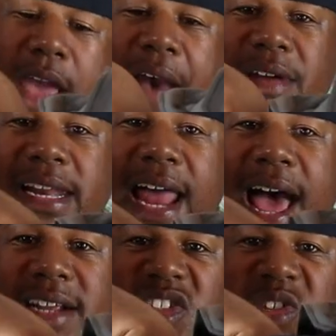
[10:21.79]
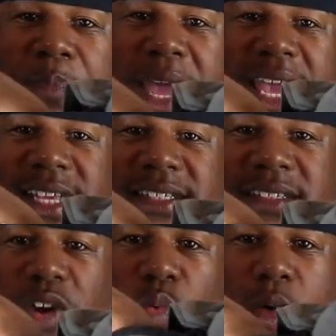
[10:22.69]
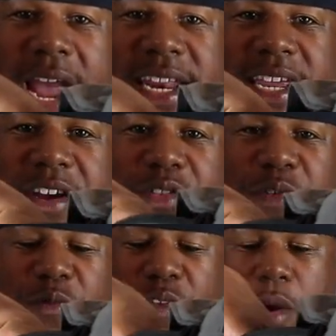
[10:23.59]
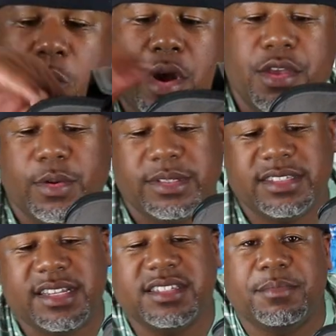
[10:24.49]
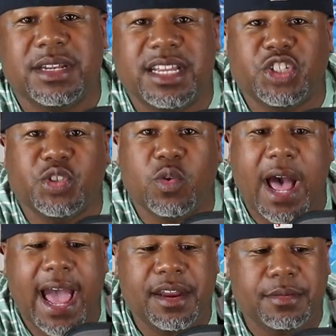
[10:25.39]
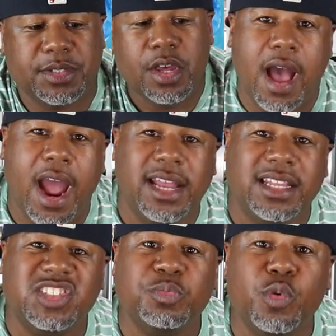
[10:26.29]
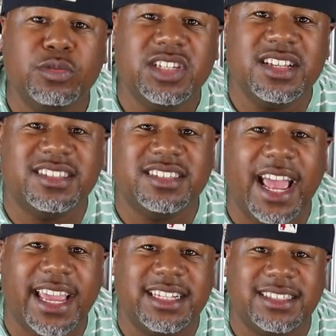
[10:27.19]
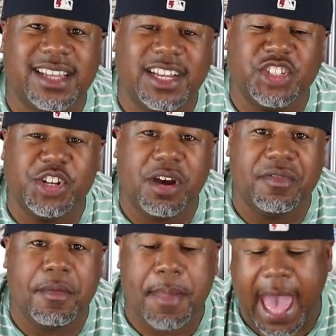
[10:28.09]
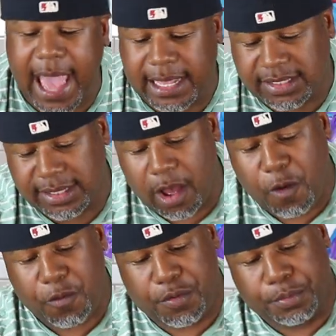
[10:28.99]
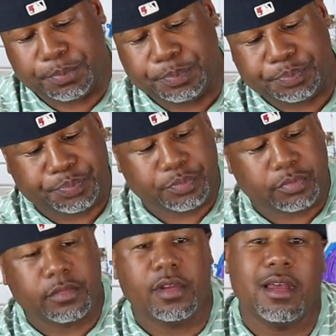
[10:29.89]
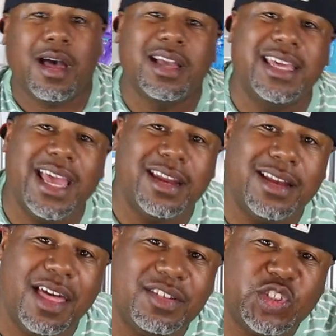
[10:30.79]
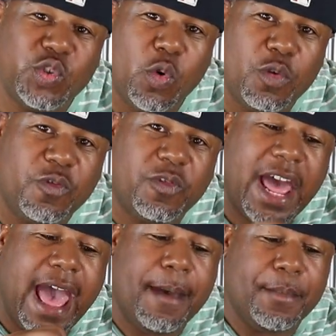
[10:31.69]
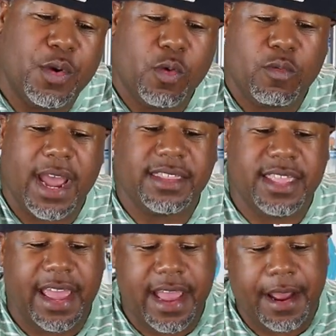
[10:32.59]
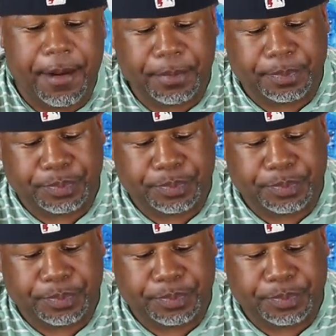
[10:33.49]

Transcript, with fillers: you have a lot of space right here in the front where you can stick some additional items. All right, let's move to the second section of the bag itself. Again, another storm flap right there.